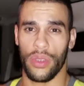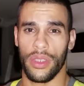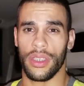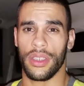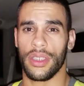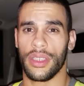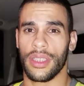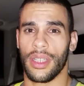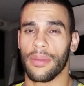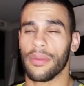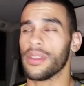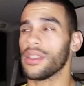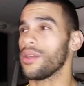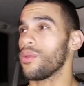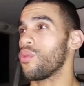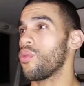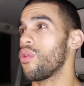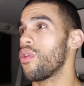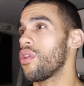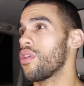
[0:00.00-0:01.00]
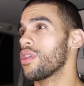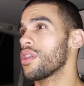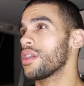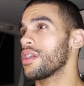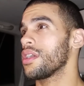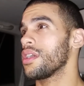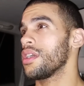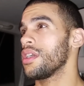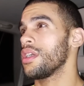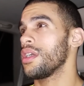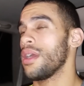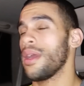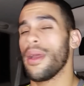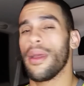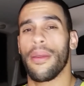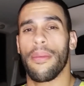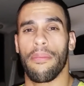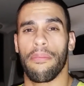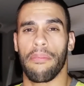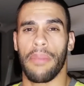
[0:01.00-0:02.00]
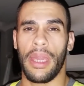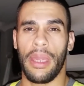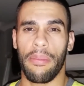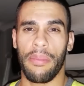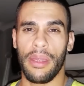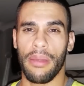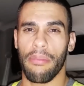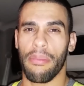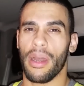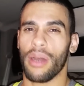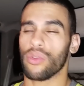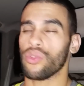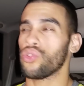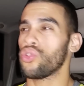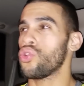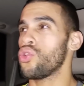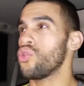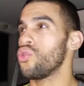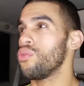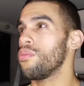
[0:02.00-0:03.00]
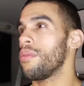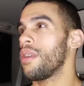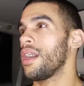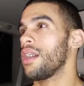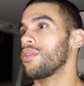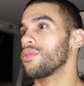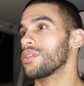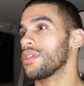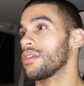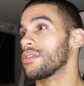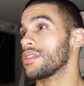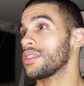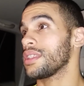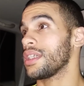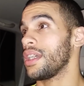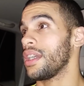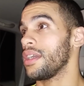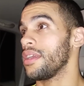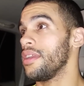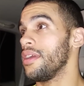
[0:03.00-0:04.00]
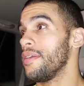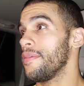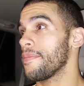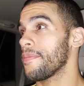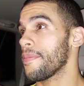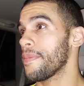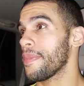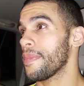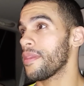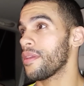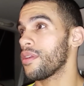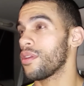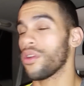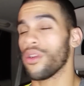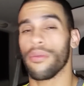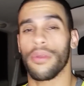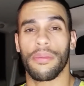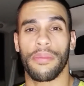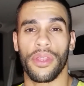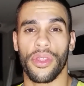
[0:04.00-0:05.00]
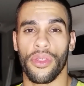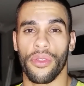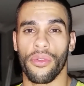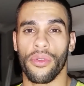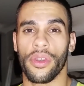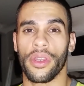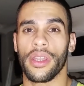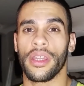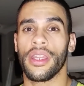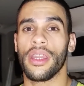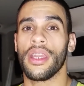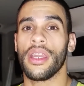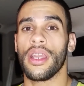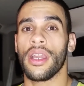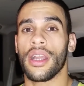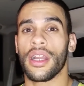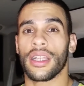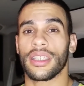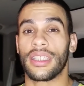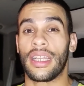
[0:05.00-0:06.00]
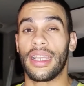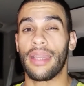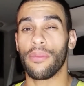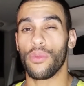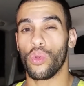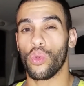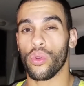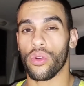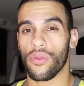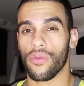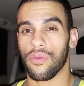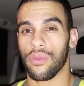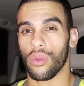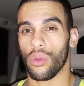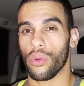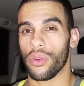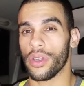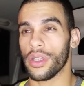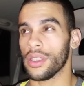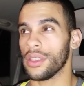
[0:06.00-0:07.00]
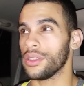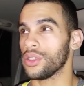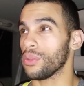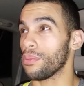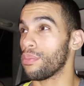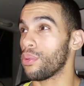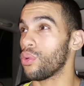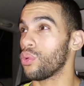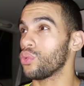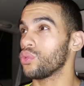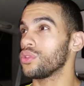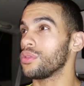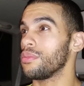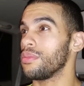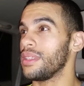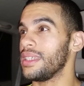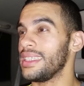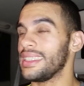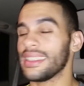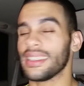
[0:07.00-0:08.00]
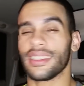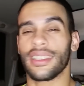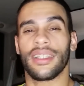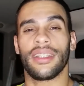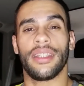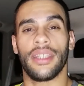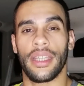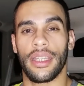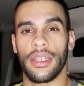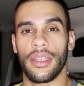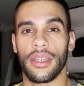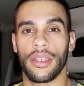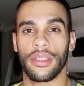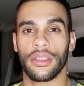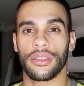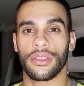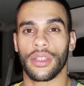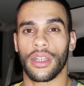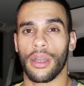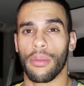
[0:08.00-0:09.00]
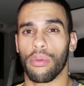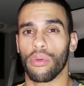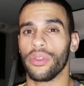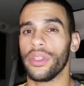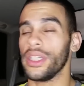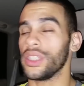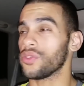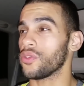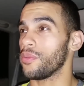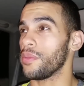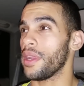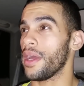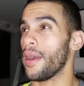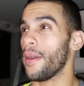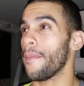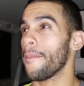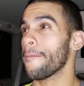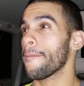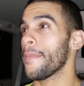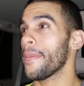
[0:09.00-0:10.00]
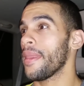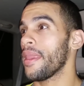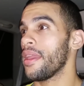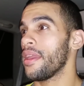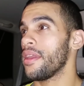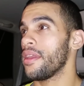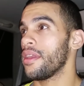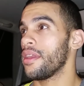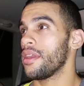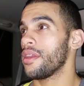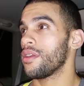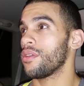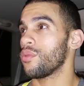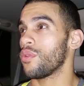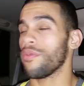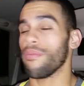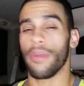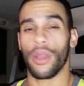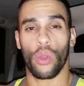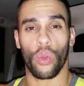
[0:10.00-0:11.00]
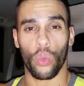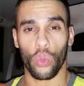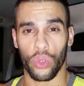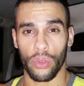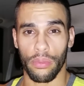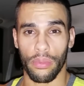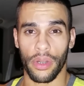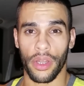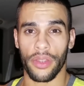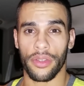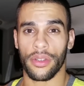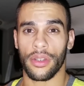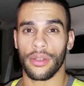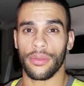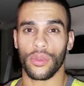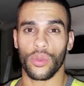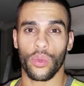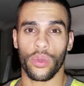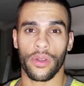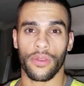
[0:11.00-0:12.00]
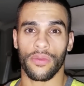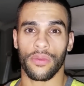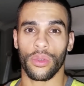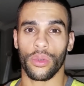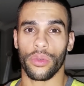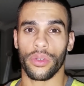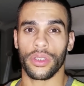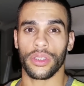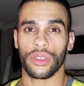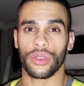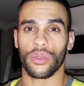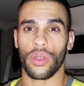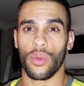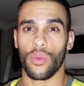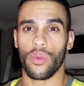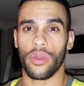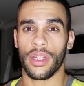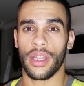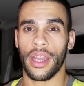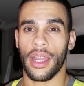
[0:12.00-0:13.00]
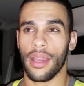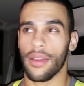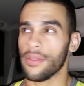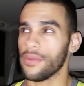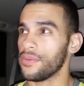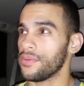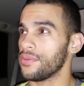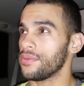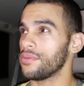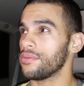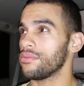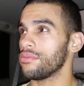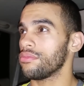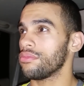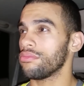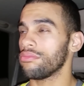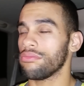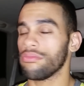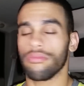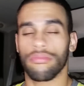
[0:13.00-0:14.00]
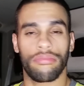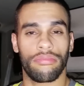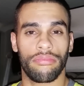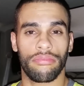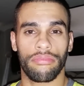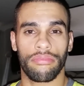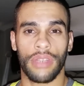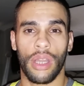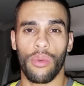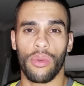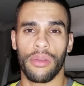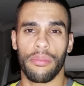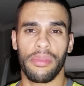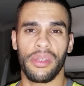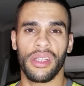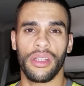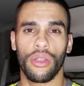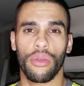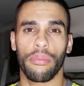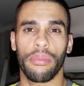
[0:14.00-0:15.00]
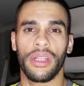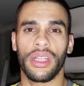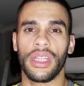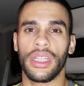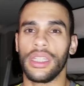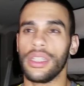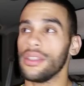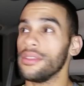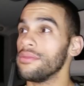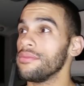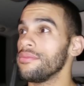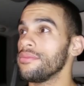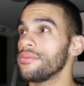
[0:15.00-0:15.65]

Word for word: is I'm gonna walk maybe about two miles outside, or maybe three, because I am going to Florida supposedly Sunday, so a couple days from now, with my older brother I'm going to Florida, so I wanna have, I wanna be a little bit lean.